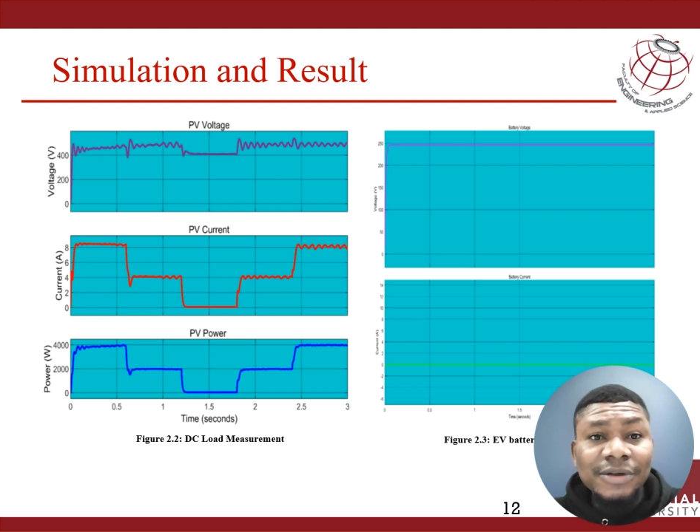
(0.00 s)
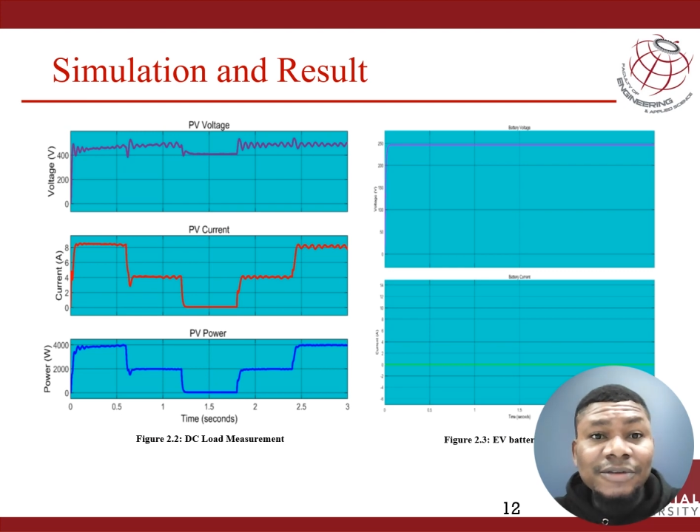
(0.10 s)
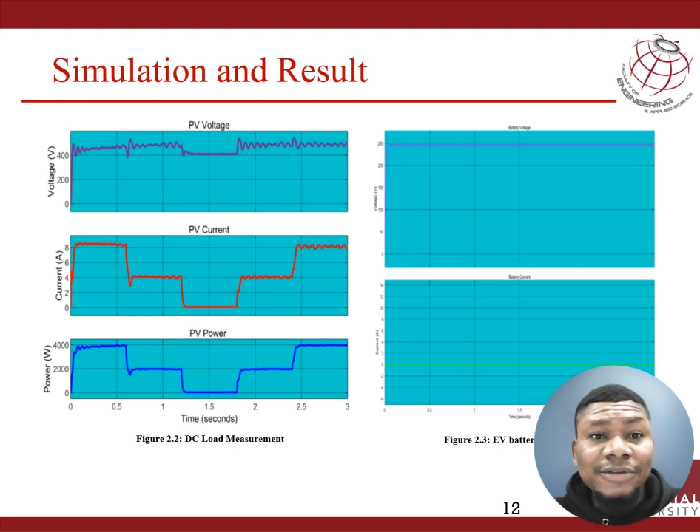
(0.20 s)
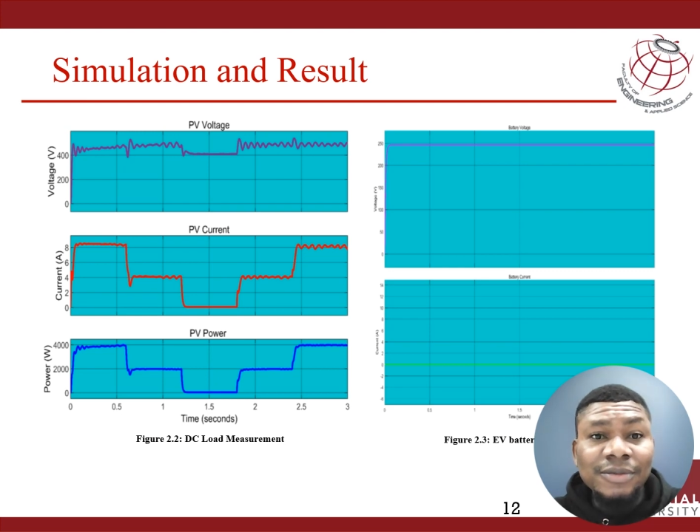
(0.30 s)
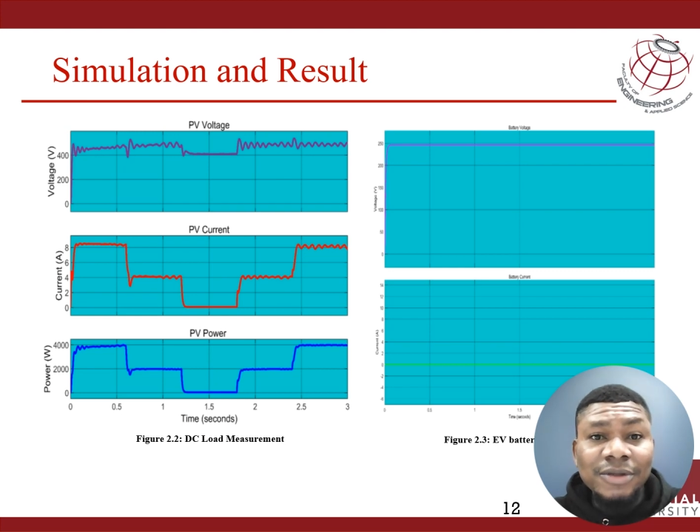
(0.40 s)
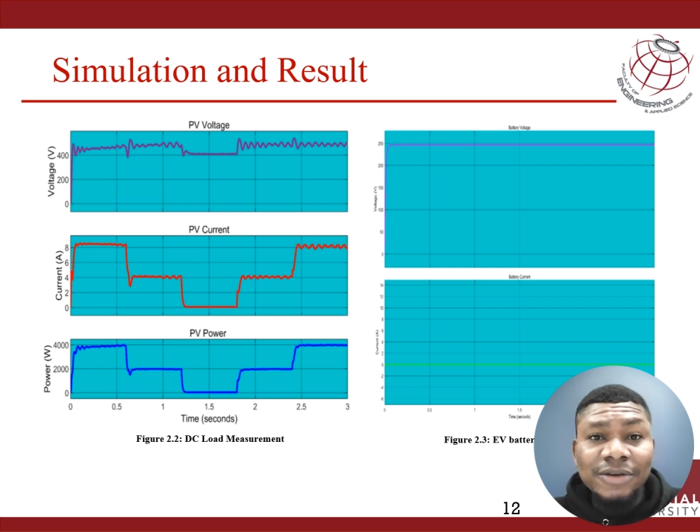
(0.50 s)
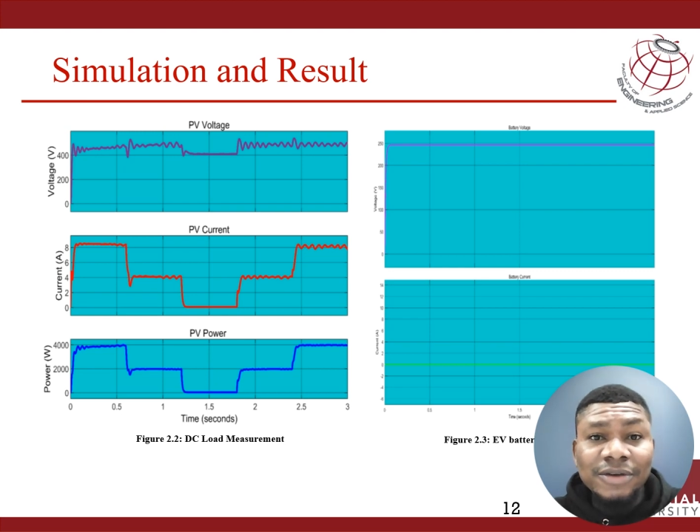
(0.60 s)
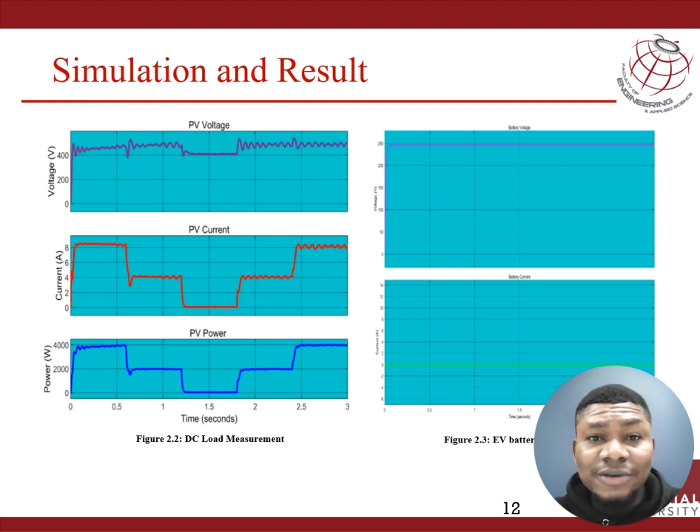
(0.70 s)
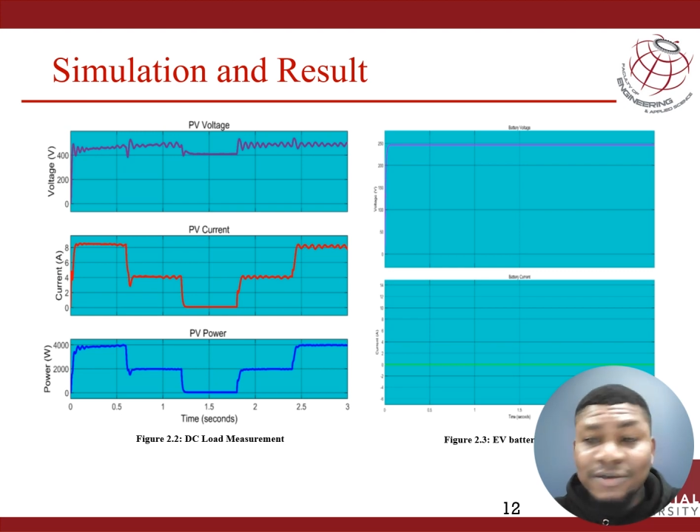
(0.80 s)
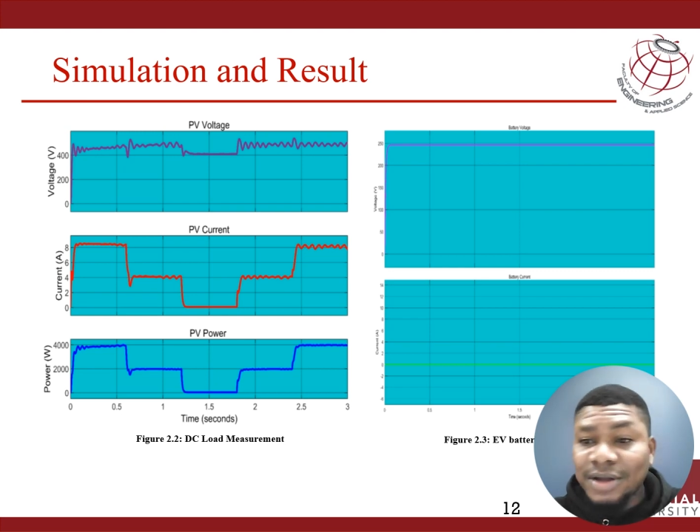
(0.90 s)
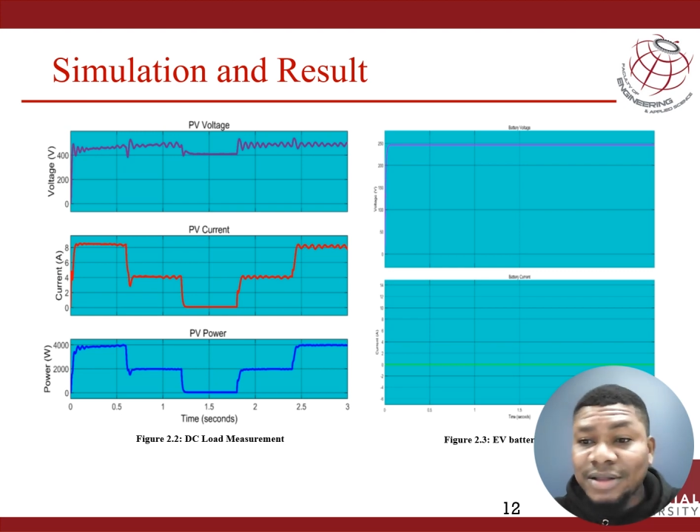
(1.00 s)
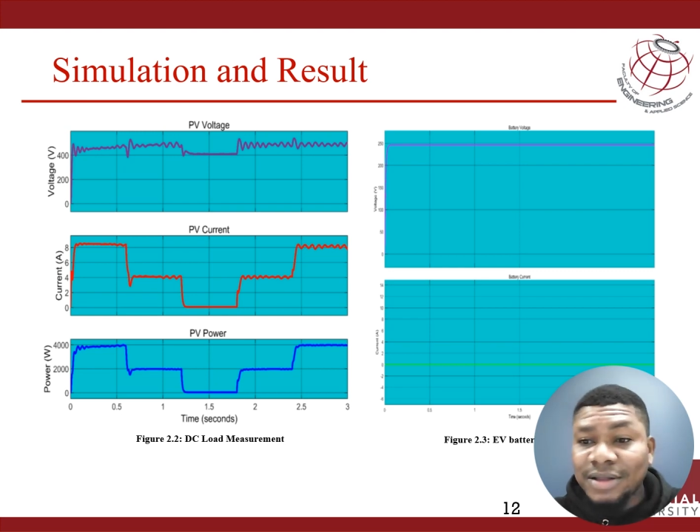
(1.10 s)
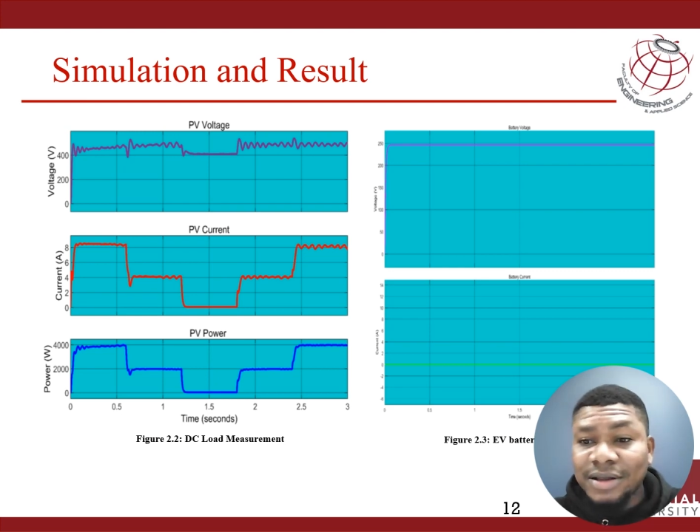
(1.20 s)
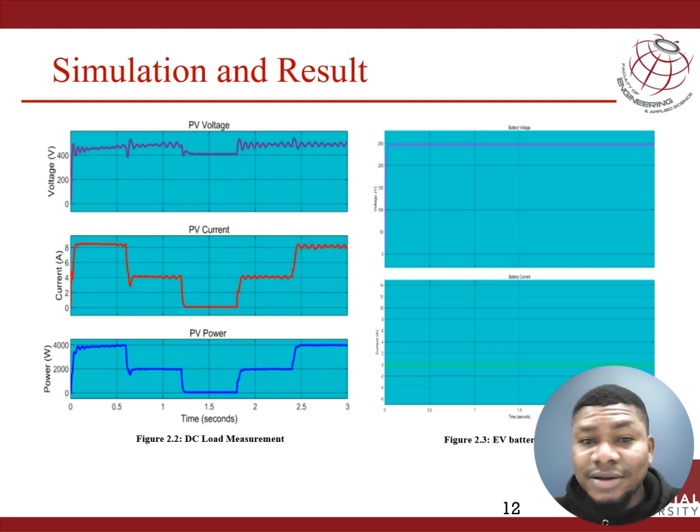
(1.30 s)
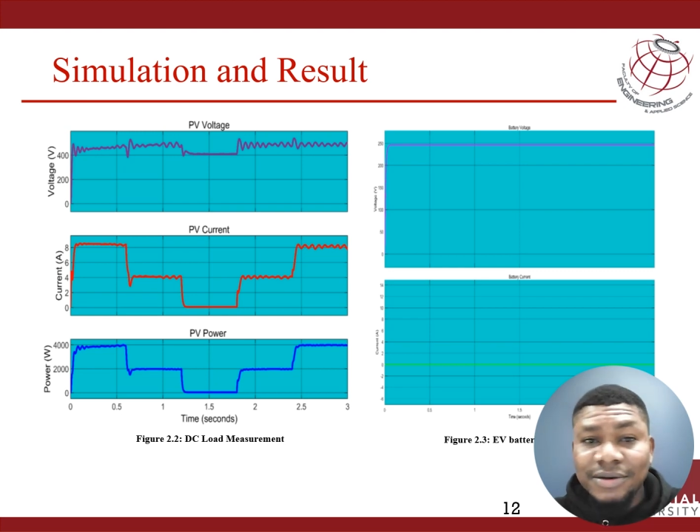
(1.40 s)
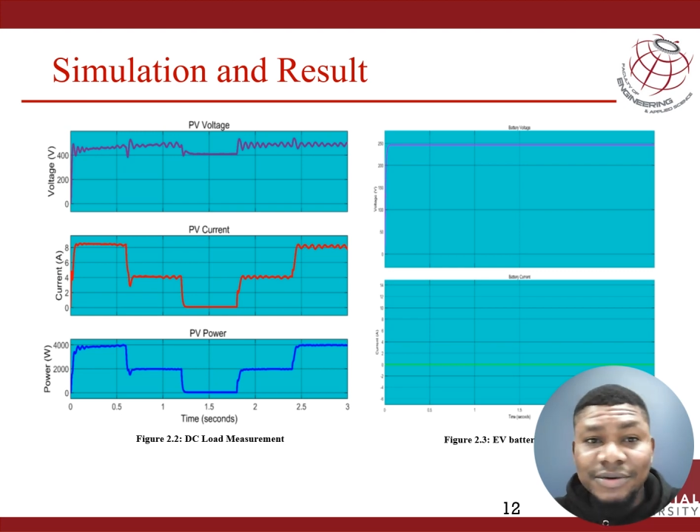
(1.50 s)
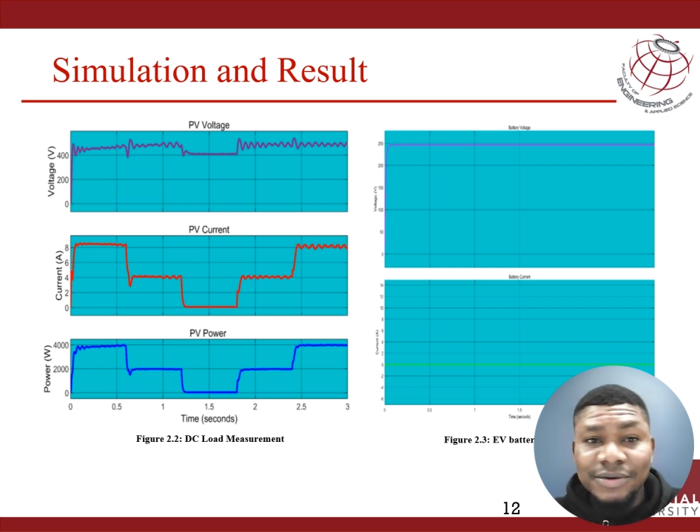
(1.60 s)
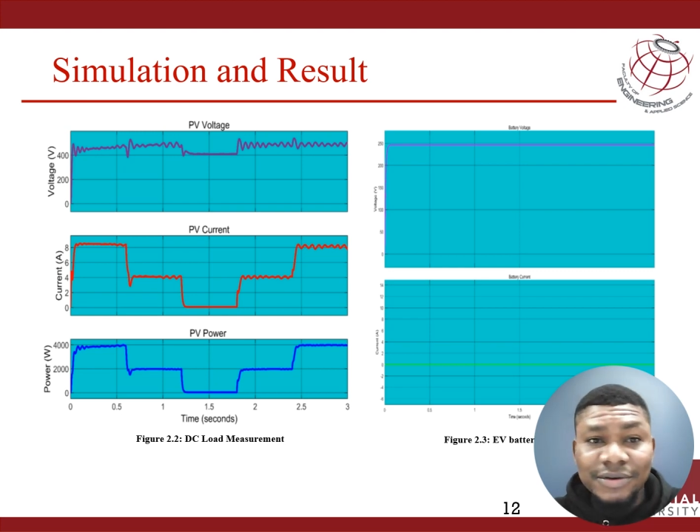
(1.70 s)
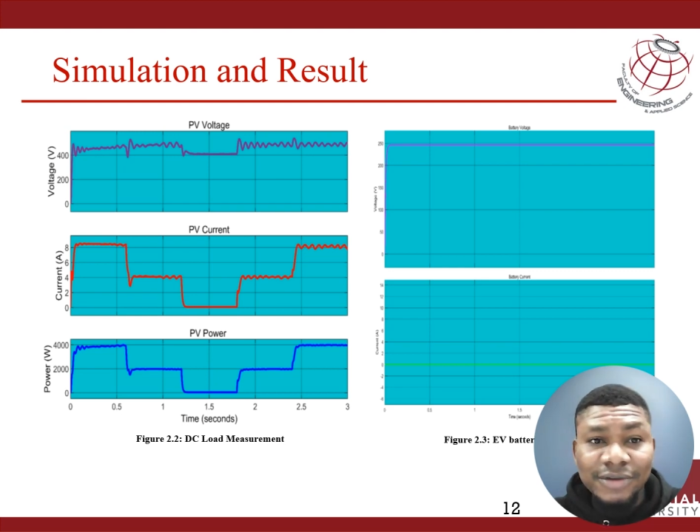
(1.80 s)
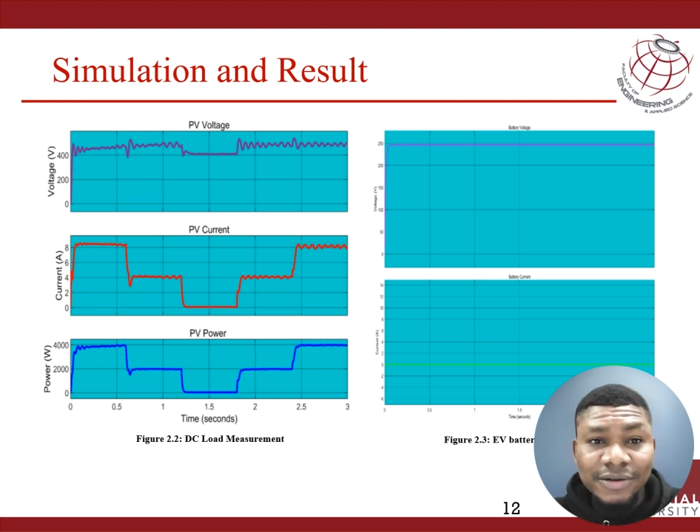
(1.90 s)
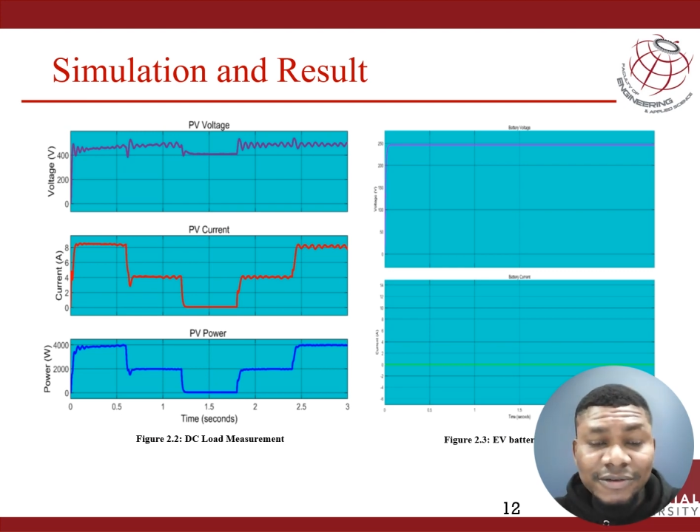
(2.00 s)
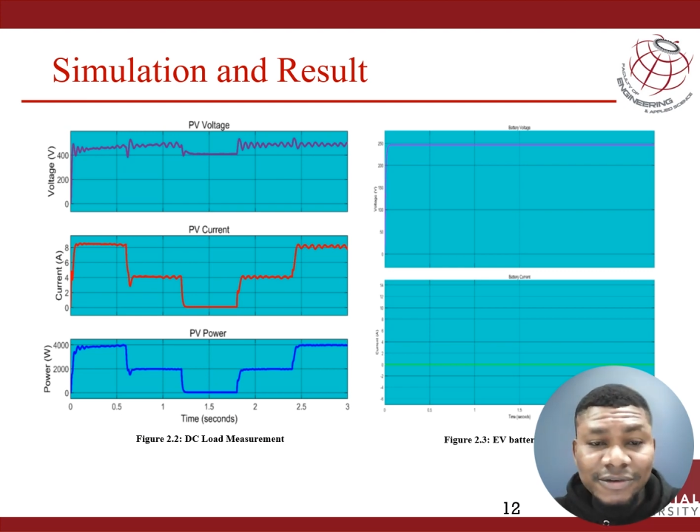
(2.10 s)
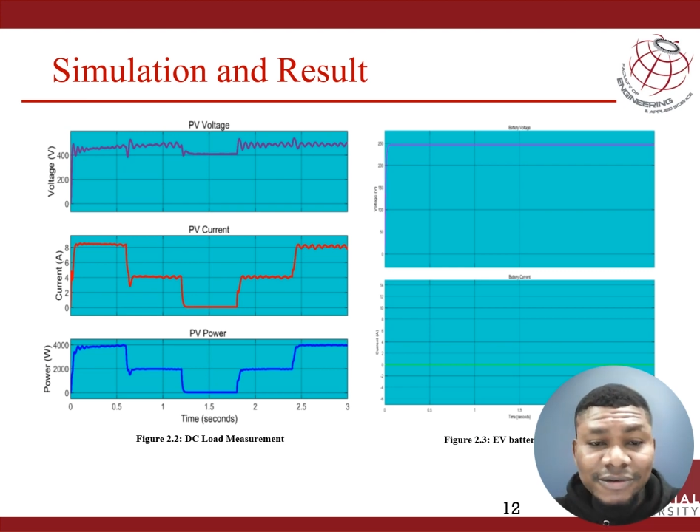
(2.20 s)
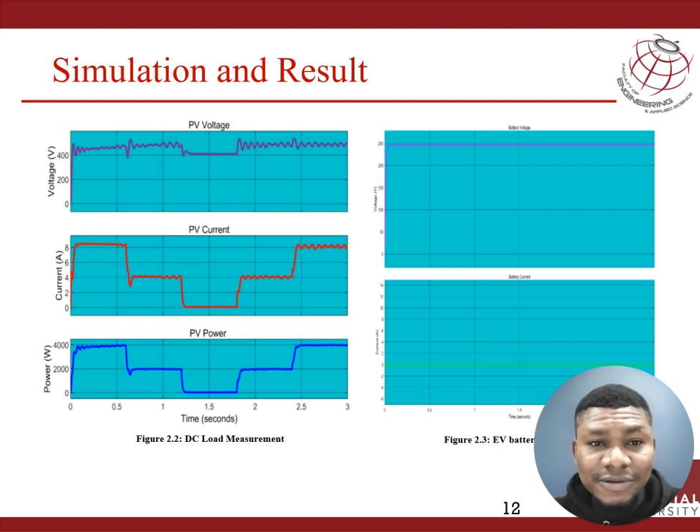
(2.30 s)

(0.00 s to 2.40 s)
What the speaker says: simulations and the results.